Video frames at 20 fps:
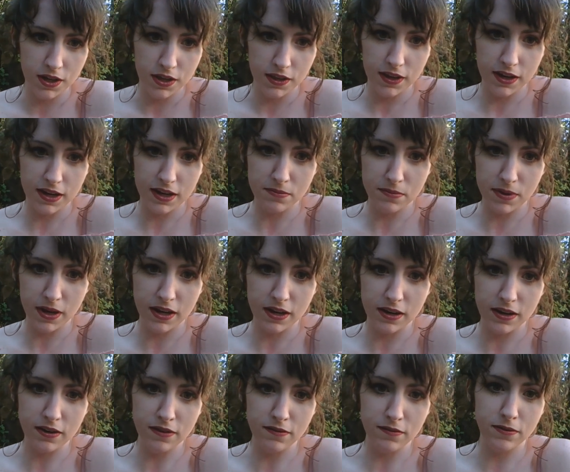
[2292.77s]
they can make an
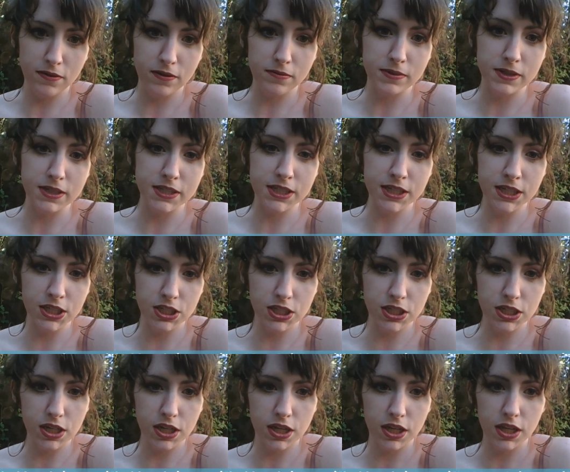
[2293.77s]
informed
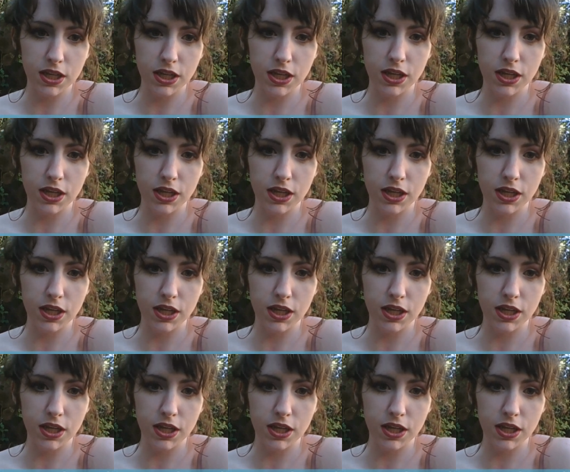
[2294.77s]
decision.